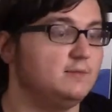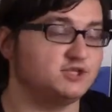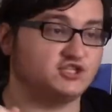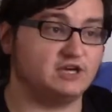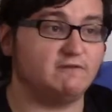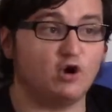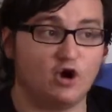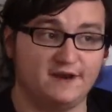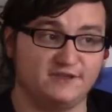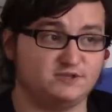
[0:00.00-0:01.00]
But several
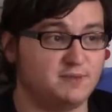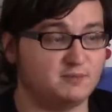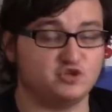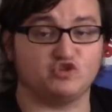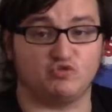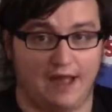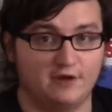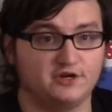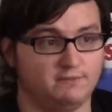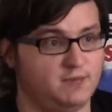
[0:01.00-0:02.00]
audience members
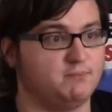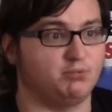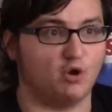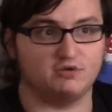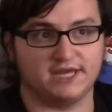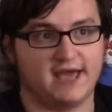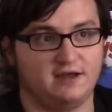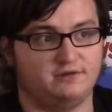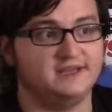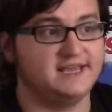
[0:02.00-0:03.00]
surrounding me broke
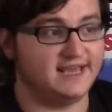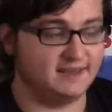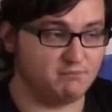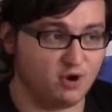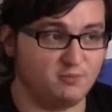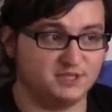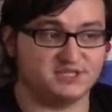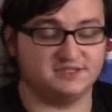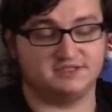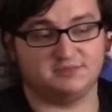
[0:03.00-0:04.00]
down in
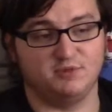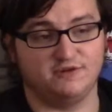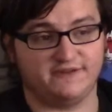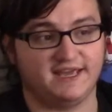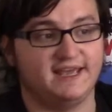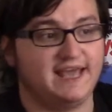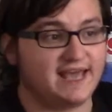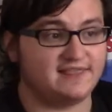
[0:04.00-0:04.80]
moments in this movie,